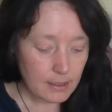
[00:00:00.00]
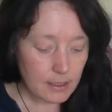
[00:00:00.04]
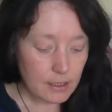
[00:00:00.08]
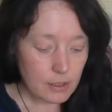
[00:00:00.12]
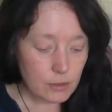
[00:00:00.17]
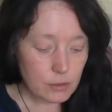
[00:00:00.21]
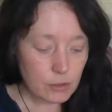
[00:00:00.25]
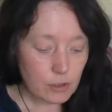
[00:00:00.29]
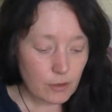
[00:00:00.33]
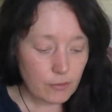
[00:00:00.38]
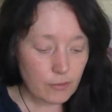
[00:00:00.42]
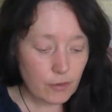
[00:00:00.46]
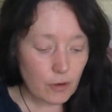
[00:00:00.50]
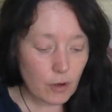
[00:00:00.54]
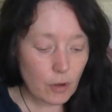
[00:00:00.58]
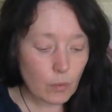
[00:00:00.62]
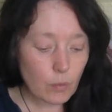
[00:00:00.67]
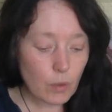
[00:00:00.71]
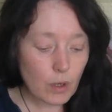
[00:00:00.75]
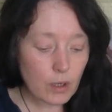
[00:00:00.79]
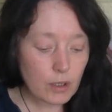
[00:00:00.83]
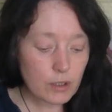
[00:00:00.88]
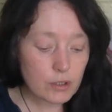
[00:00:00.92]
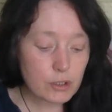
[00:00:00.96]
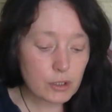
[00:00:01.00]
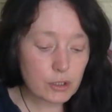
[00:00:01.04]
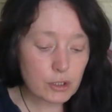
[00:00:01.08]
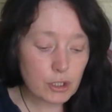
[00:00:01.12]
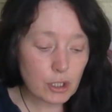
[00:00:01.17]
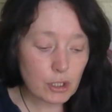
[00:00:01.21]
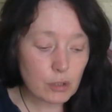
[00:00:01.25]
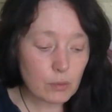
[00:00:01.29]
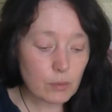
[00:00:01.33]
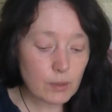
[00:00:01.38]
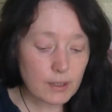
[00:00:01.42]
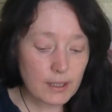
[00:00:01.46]
So I thought, what could I
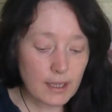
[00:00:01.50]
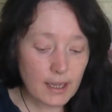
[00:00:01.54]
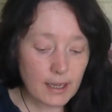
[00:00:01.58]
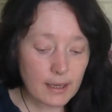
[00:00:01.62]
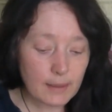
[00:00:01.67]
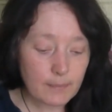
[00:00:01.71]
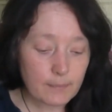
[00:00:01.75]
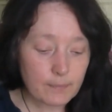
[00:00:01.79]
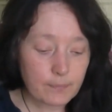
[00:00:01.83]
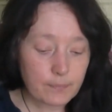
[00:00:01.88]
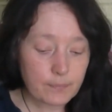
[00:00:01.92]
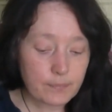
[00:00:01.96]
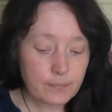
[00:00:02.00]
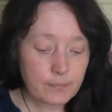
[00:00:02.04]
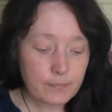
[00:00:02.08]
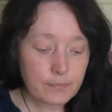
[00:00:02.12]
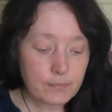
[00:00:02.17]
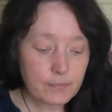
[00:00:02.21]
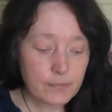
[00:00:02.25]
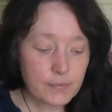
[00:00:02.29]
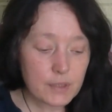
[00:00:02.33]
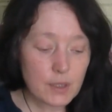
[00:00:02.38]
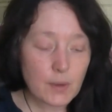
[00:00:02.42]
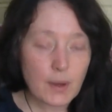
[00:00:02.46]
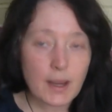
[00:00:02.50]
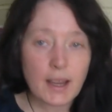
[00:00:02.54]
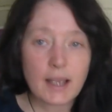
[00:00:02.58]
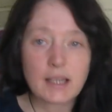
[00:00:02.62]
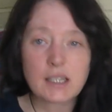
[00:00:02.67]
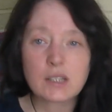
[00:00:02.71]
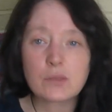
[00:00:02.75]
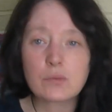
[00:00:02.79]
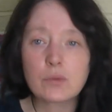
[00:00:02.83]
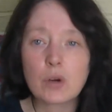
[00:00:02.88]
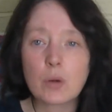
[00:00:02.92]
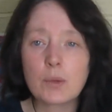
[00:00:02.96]
do with it? So I
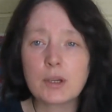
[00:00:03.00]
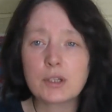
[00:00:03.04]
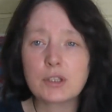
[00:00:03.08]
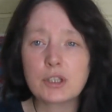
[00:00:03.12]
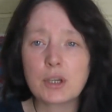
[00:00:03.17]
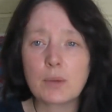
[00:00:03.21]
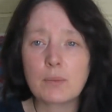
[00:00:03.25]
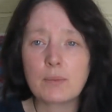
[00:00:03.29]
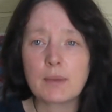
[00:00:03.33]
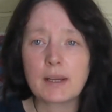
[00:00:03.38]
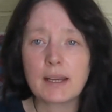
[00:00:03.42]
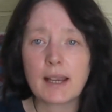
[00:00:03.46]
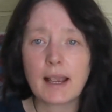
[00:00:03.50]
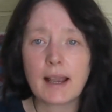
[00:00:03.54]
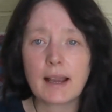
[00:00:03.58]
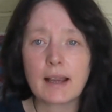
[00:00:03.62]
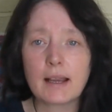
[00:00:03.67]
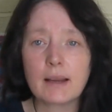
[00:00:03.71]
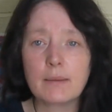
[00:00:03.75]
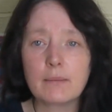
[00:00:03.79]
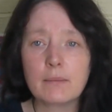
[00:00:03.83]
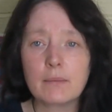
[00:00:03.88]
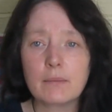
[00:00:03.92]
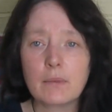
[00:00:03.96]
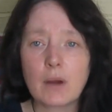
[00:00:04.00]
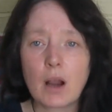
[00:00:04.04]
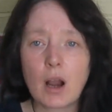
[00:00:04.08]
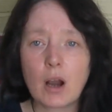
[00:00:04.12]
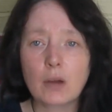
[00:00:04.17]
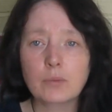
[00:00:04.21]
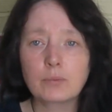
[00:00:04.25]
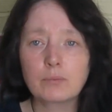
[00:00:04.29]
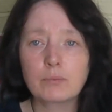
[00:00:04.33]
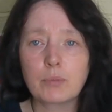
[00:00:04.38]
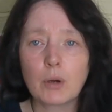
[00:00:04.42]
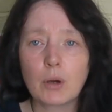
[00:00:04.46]
had a rummage in my
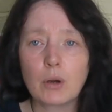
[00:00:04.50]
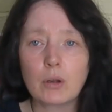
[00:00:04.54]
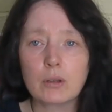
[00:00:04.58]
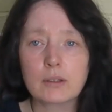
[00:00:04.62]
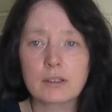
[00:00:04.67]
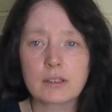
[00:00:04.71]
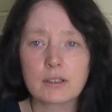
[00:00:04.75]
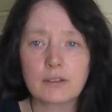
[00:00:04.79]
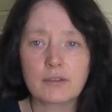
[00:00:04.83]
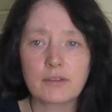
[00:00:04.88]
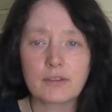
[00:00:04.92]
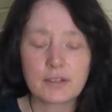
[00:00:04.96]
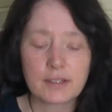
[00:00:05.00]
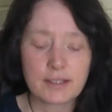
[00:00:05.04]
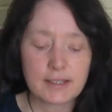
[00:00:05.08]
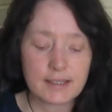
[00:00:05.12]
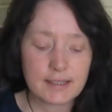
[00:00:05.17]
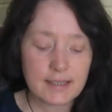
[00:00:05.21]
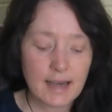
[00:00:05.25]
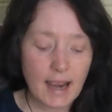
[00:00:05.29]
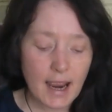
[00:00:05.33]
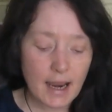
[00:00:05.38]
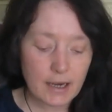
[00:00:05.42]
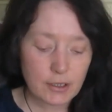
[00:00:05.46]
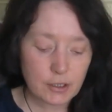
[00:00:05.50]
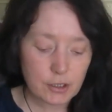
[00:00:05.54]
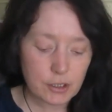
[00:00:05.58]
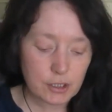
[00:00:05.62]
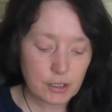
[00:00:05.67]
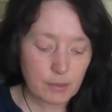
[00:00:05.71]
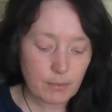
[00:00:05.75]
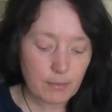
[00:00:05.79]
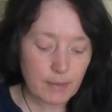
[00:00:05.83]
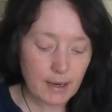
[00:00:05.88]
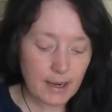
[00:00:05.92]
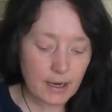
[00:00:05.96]
odd balls of stash
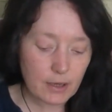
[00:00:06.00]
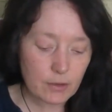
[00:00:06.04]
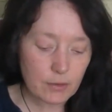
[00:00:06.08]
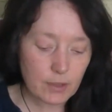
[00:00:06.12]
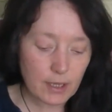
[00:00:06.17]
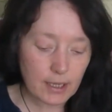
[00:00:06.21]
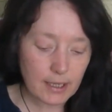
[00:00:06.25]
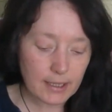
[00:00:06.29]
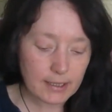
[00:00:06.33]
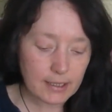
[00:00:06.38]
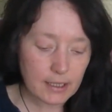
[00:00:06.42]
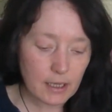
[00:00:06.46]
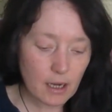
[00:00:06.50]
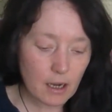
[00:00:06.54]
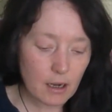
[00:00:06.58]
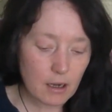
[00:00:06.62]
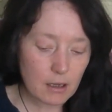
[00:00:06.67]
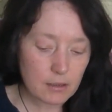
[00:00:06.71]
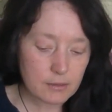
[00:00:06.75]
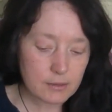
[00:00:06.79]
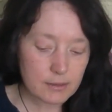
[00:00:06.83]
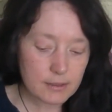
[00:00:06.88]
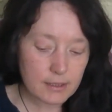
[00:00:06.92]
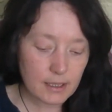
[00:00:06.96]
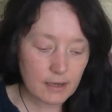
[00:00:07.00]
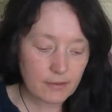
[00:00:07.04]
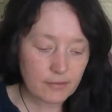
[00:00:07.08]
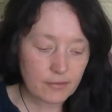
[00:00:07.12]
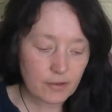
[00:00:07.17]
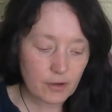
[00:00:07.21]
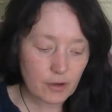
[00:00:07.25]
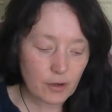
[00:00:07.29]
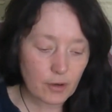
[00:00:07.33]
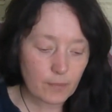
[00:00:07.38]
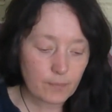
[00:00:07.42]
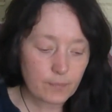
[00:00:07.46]
in my acrylic yarns, and I
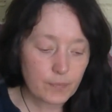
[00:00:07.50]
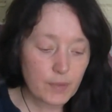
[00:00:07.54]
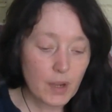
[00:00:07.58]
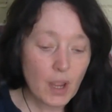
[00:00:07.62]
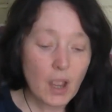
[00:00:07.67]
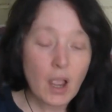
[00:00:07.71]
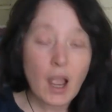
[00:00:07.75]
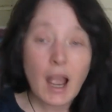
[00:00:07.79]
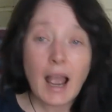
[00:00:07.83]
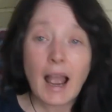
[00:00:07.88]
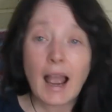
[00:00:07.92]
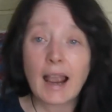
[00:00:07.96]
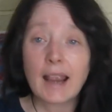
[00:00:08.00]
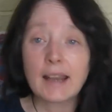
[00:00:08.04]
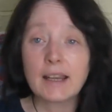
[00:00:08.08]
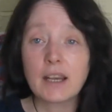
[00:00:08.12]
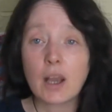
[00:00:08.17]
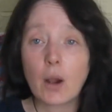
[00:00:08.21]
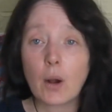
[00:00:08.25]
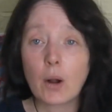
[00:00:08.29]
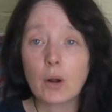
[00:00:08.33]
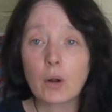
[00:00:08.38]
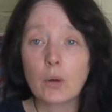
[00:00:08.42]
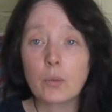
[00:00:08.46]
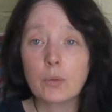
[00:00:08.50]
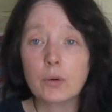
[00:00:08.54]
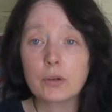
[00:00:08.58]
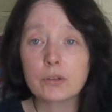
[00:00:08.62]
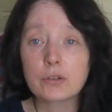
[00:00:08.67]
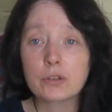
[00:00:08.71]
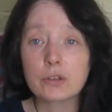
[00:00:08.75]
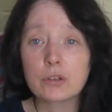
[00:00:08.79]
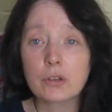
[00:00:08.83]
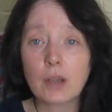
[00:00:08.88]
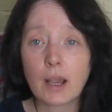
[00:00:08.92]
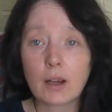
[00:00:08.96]
thought, I know, I
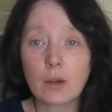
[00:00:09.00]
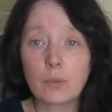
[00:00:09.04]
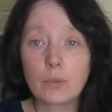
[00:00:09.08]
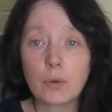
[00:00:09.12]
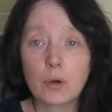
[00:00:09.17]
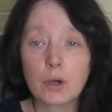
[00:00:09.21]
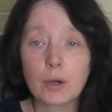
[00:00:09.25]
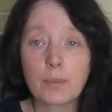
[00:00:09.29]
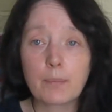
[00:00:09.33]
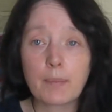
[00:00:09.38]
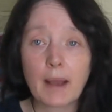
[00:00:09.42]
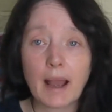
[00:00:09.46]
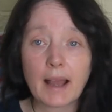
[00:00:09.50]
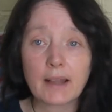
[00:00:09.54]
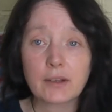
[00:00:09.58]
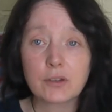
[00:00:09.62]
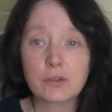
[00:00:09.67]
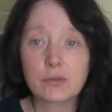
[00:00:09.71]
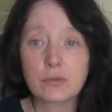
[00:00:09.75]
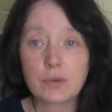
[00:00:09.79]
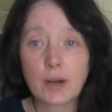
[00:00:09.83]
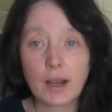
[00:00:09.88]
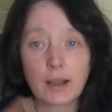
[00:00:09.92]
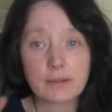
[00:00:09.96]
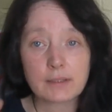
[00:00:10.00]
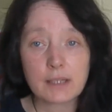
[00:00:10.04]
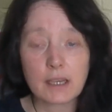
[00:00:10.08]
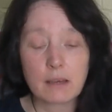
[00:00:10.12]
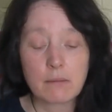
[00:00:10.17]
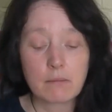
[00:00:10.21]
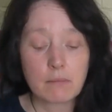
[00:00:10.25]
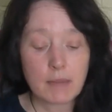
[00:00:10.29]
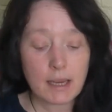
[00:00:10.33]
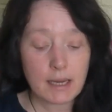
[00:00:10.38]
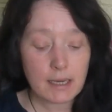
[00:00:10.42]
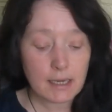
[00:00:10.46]
could put a band around it
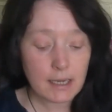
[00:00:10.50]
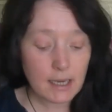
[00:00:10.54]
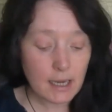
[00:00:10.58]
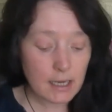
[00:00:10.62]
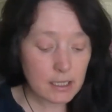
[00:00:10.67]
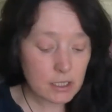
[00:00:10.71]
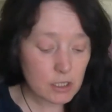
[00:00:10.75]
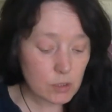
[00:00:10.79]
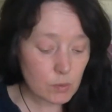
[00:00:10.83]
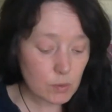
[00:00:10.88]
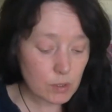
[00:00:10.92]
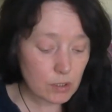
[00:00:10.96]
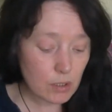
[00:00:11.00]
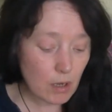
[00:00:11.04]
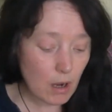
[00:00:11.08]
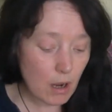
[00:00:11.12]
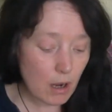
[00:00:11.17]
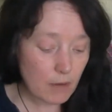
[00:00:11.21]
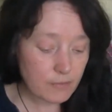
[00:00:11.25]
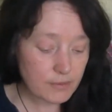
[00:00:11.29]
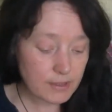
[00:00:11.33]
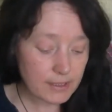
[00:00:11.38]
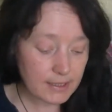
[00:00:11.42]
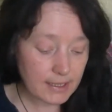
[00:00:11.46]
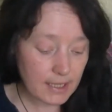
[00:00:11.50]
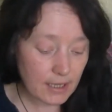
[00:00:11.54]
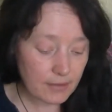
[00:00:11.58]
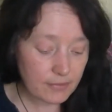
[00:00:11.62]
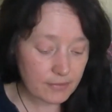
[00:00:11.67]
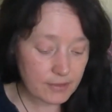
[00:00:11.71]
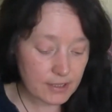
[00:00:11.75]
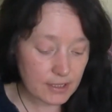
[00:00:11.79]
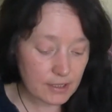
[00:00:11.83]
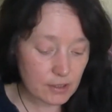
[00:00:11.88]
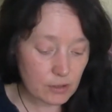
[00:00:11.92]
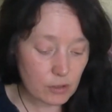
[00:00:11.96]
and make it into a scarf and
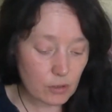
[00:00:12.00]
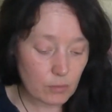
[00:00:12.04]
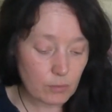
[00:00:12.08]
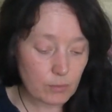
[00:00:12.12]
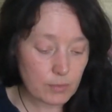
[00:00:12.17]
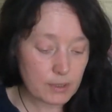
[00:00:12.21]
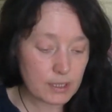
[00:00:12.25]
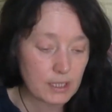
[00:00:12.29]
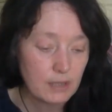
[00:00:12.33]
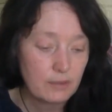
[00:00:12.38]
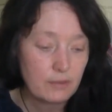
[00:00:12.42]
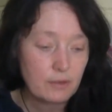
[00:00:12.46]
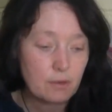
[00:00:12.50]
gift it to somebody for